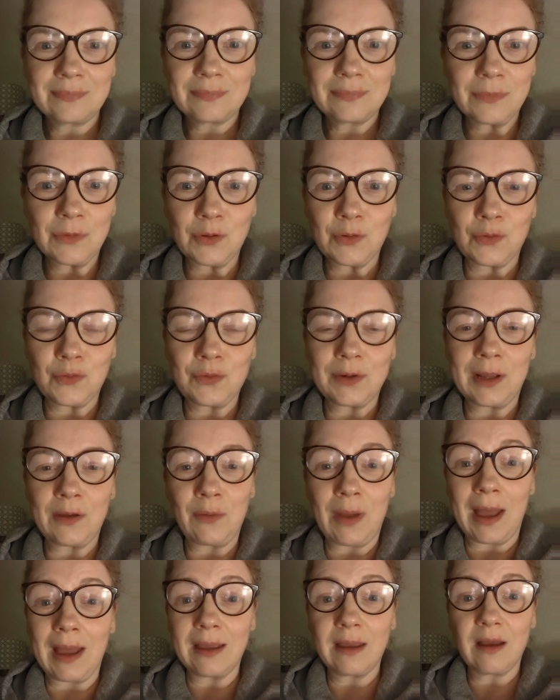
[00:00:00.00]
You know, now
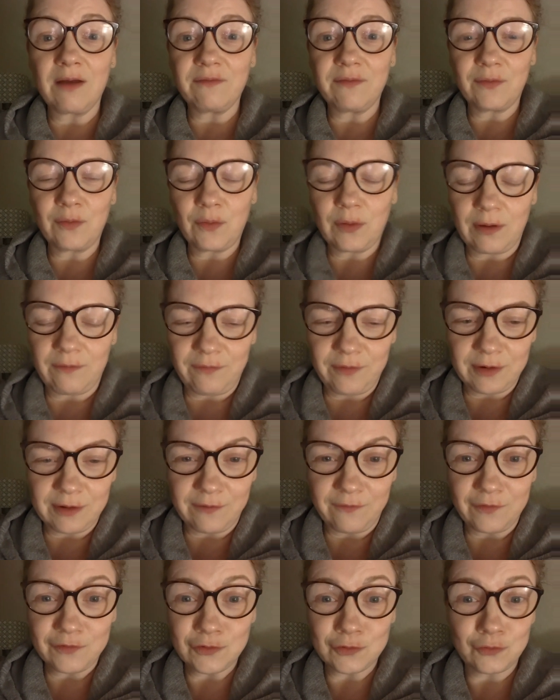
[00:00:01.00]
I have a fairly
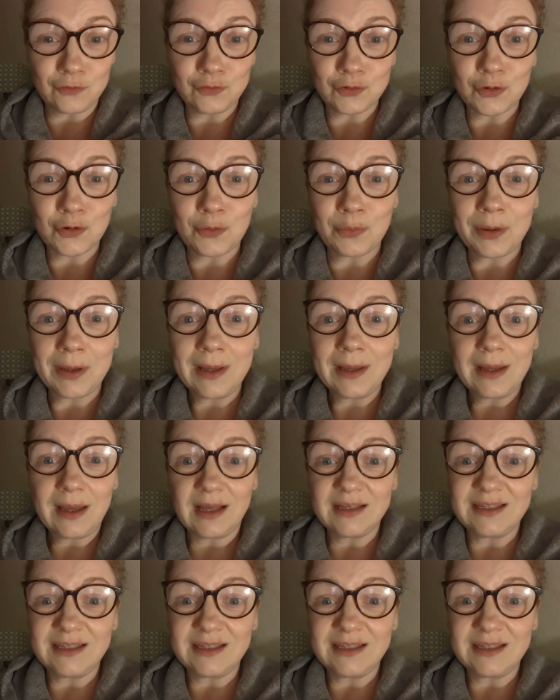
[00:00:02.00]
physical job. I